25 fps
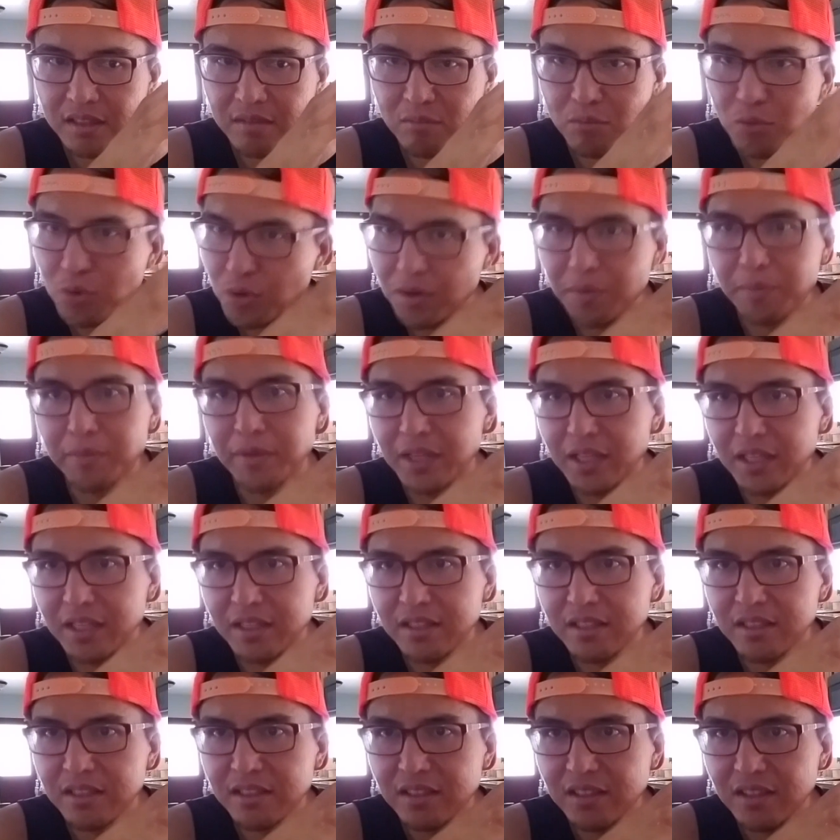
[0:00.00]
more
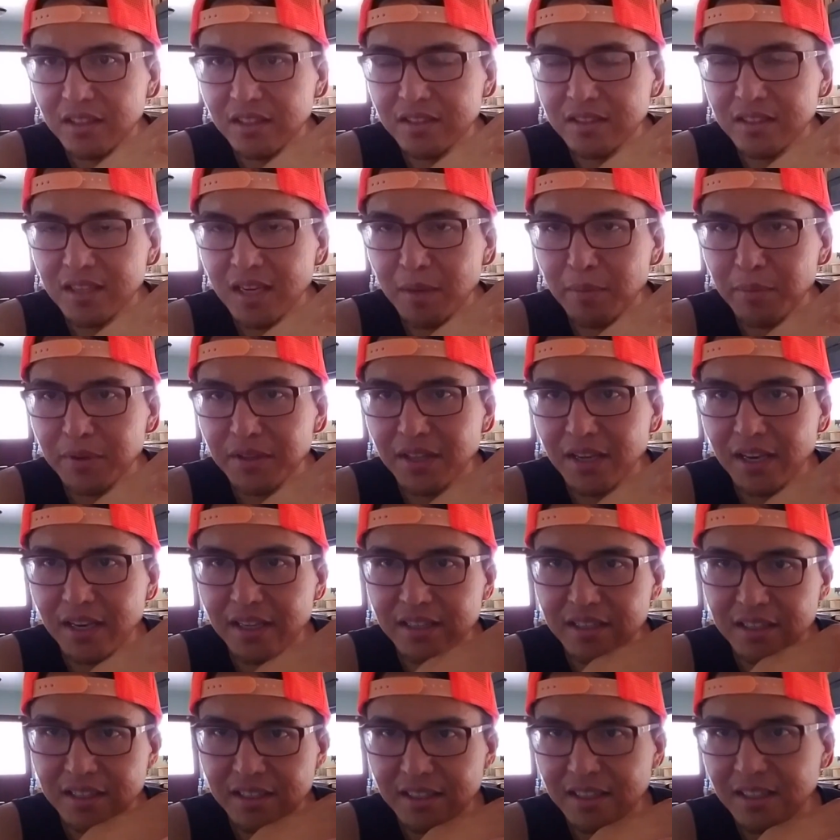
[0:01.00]
meat on top of
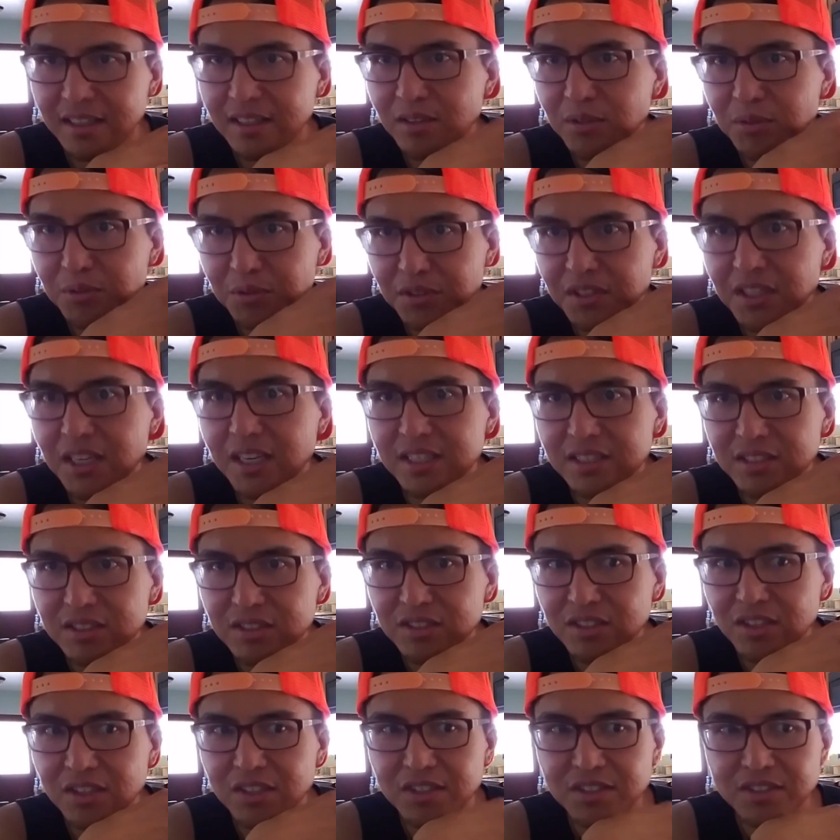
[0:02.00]
that, and then a whole lot of
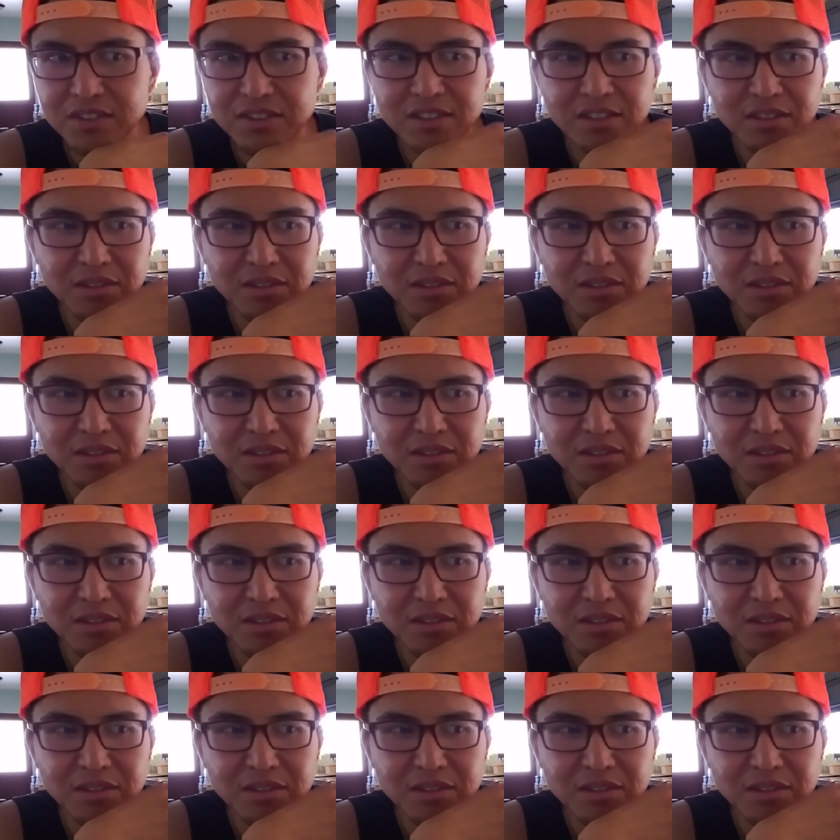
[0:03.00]
salt,